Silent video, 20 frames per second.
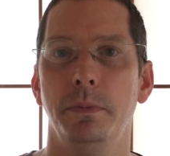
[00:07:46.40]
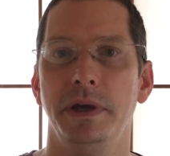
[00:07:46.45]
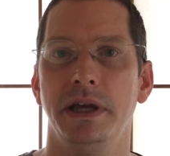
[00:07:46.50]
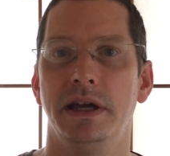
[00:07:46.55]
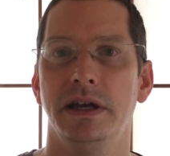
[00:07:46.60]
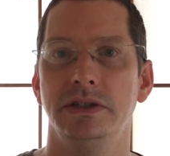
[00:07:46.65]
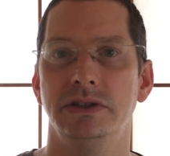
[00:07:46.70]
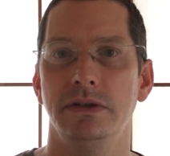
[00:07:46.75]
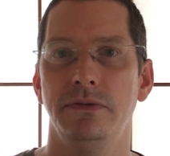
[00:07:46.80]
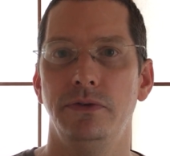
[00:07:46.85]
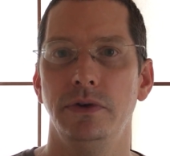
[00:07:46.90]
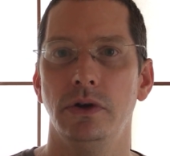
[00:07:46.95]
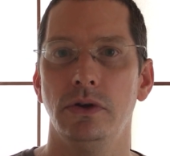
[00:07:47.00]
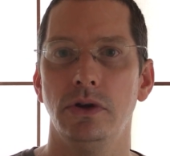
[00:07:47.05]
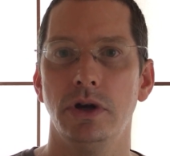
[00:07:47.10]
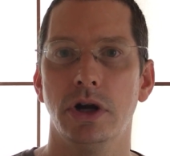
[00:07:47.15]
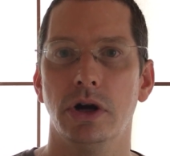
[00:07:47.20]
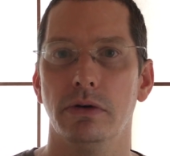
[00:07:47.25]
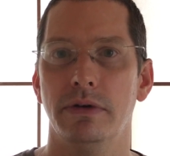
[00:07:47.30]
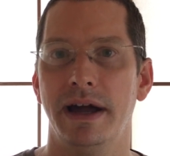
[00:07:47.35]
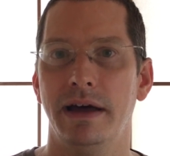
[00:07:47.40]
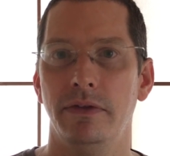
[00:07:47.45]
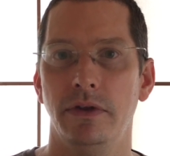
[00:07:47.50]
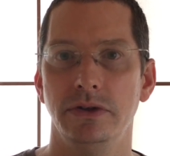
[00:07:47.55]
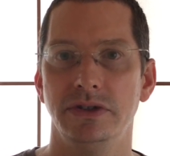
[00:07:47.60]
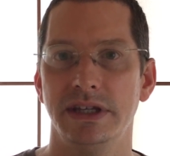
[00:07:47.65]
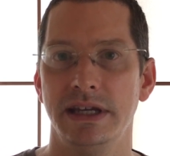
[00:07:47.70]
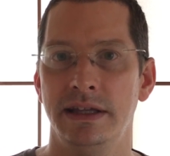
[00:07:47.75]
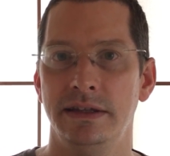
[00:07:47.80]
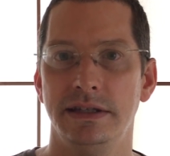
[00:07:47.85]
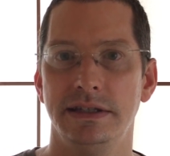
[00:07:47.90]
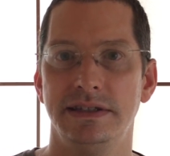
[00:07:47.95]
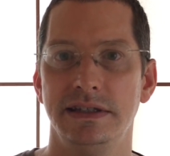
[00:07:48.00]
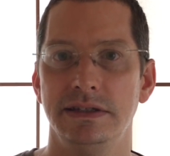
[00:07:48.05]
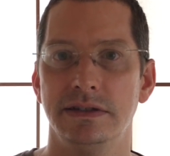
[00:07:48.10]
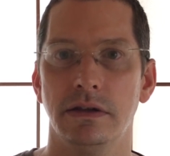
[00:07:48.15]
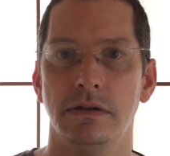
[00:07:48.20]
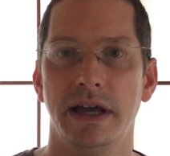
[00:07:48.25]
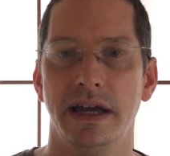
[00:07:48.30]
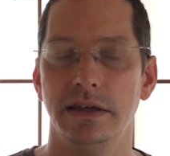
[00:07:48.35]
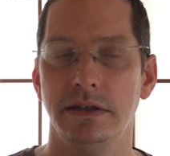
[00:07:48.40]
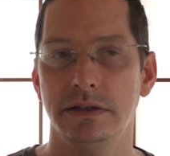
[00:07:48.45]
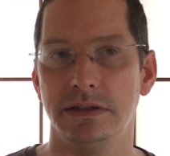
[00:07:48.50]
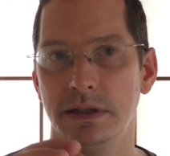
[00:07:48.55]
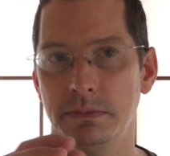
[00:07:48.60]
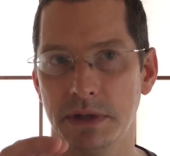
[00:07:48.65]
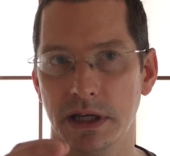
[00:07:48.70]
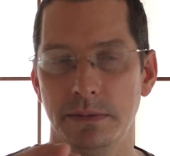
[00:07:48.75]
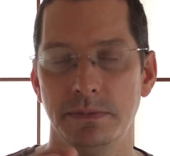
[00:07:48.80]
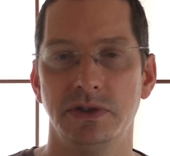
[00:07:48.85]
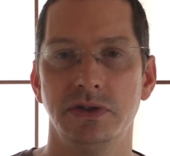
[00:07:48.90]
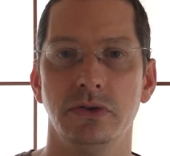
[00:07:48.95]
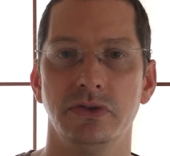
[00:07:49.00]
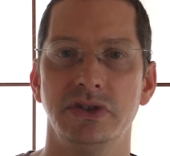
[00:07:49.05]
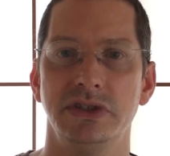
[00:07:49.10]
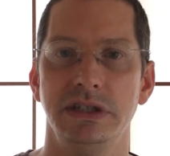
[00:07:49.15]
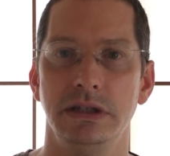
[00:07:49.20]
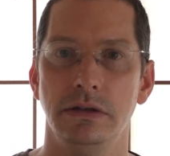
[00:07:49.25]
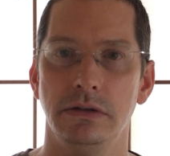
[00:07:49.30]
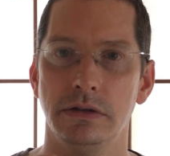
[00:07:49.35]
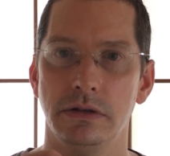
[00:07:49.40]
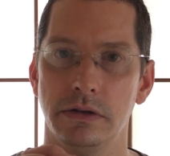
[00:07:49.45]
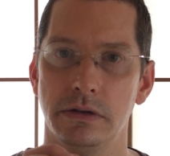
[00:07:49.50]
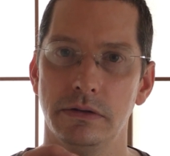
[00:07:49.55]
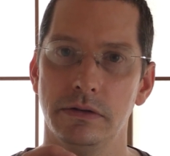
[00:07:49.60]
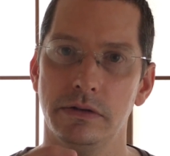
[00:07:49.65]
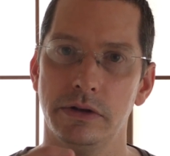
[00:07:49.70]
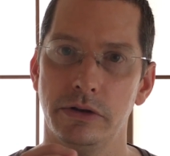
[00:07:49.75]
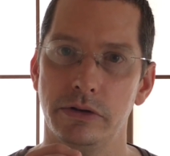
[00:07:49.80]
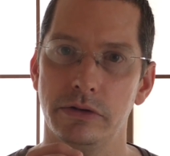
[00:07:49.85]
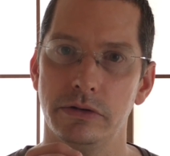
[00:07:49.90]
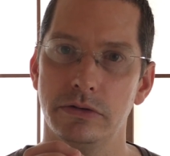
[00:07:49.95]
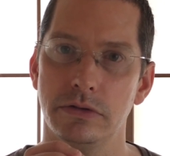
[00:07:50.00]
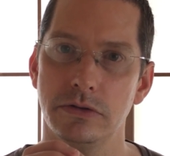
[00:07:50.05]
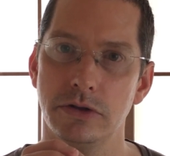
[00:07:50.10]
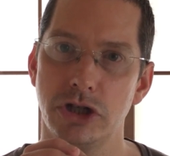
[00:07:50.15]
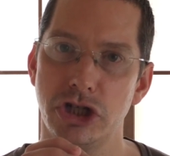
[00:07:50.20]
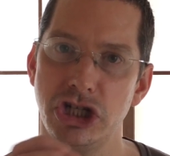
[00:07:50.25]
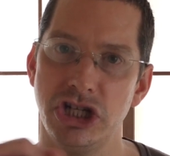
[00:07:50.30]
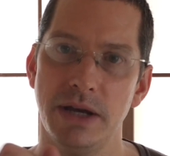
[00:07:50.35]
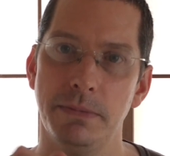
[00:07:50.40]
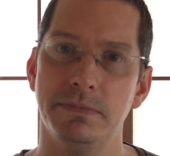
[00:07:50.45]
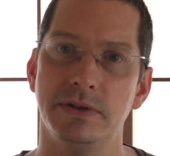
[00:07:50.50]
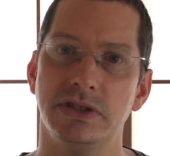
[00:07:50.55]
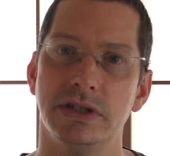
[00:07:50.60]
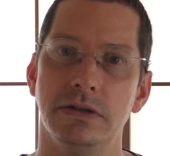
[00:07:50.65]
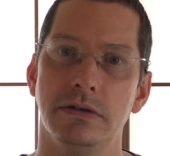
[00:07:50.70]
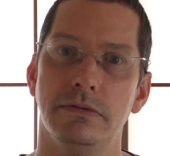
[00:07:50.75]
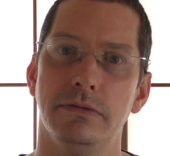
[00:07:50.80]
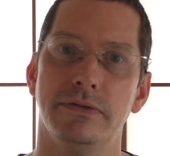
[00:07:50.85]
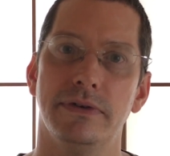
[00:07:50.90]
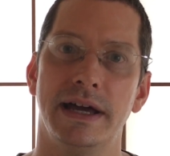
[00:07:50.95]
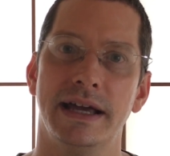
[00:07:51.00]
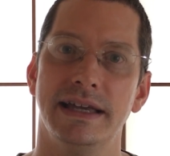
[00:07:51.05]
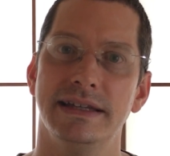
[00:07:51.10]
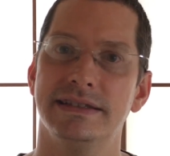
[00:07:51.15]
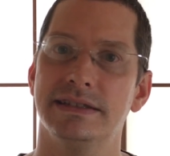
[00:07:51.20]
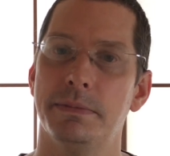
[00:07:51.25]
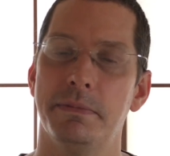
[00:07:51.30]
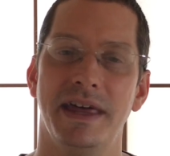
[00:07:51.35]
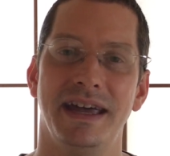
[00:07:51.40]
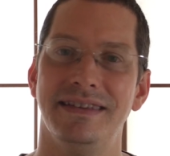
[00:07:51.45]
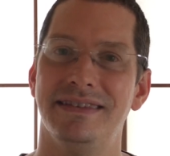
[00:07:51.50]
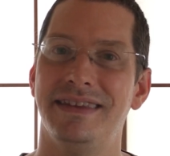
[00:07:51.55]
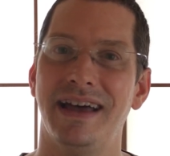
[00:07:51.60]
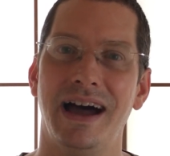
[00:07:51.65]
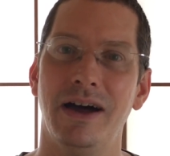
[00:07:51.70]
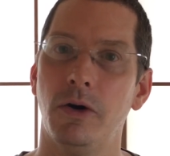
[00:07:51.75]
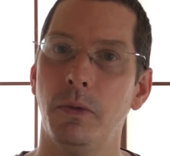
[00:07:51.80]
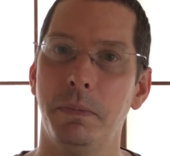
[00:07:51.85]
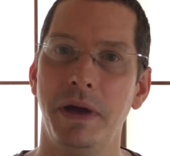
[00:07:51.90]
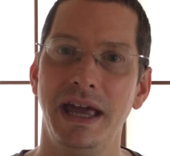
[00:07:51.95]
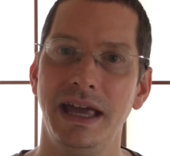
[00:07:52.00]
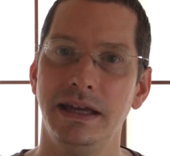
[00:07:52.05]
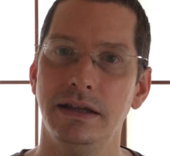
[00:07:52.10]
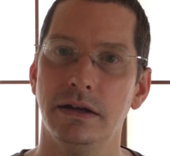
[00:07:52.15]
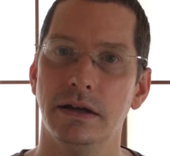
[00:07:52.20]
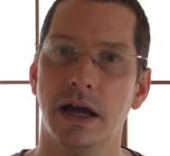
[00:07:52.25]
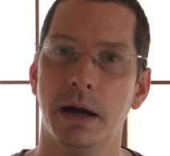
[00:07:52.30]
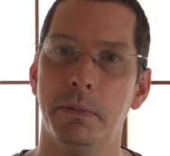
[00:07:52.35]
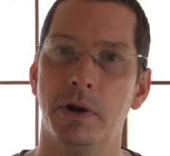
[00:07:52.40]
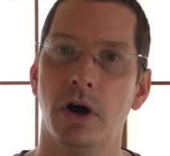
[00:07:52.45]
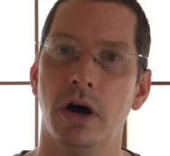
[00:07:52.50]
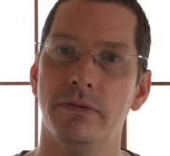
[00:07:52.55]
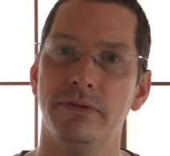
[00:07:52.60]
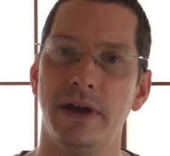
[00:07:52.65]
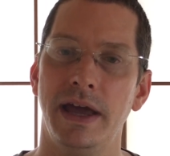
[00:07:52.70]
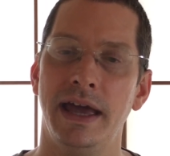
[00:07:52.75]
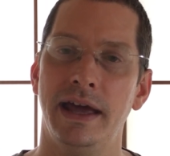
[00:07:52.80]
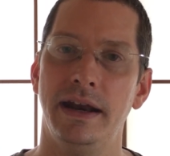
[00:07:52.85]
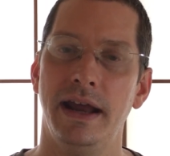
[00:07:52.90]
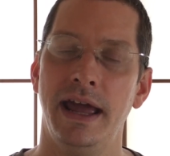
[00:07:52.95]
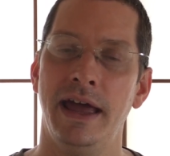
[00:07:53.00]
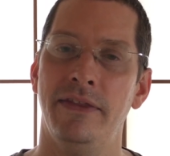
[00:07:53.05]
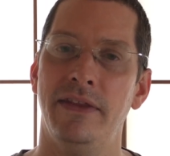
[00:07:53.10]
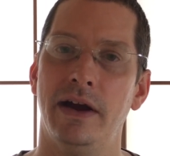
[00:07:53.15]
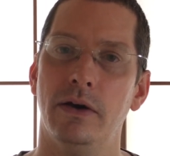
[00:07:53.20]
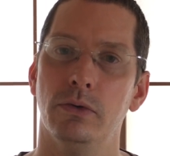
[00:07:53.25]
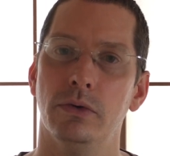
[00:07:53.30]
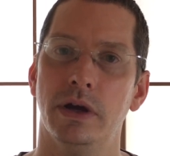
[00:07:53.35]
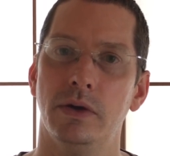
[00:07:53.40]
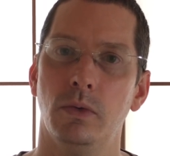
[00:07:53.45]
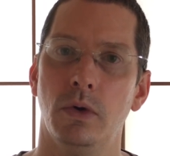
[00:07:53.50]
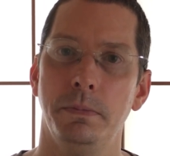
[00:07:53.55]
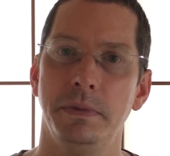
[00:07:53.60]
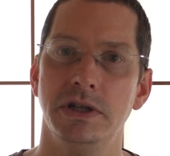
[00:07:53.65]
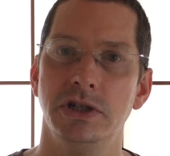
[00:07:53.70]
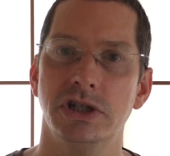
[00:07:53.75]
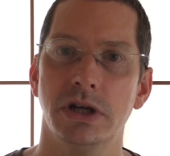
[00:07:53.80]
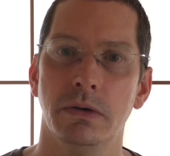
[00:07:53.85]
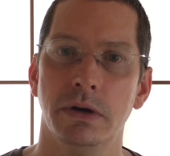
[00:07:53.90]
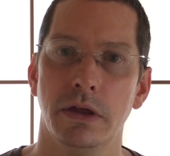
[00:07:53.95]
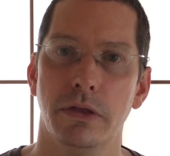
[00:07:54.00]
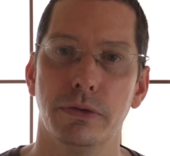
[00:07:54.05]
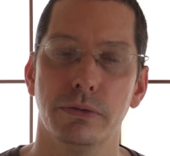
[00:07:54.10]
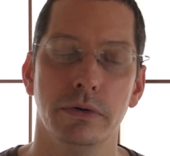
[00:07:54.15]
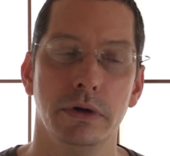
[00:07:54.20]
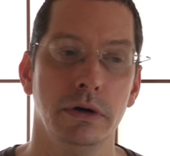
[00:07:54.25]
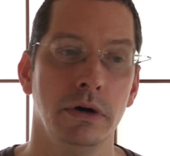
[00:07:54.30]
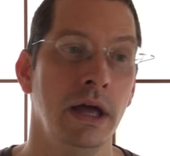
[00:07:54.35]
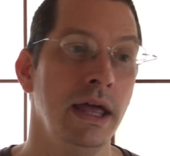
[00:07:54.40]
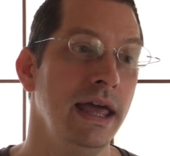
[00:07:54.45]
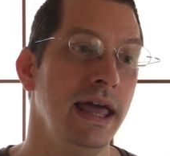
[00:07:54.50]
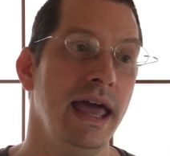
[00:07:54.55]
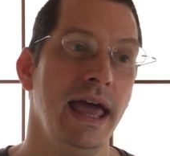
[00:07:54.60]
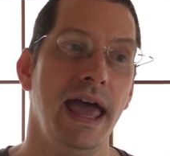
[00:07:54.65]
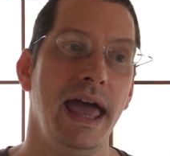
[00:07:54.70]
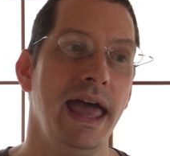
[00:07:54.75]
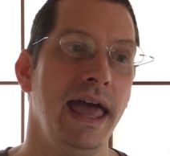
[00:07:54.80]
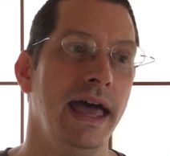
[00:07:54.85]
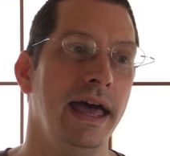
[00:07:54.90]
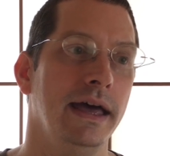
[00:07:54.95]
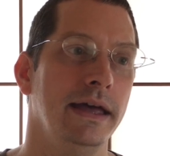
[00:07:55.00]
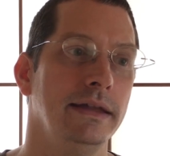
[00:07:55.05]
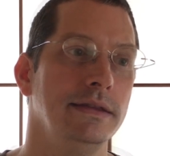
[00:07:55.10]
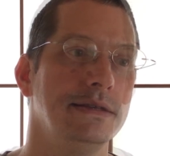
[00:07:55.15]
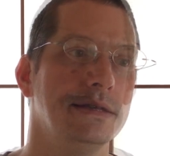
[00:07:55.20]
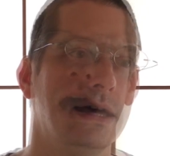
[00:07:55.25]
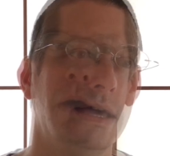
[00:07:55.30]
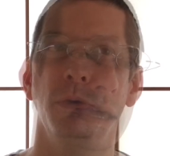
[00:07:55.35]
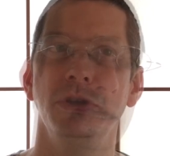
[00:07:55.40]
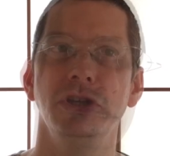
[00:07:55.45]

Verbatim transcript: because if you look around those indices a lot, sometimes you'll see little chips of, I guess, some of that dial paint coming off, and that red will be showing through. And I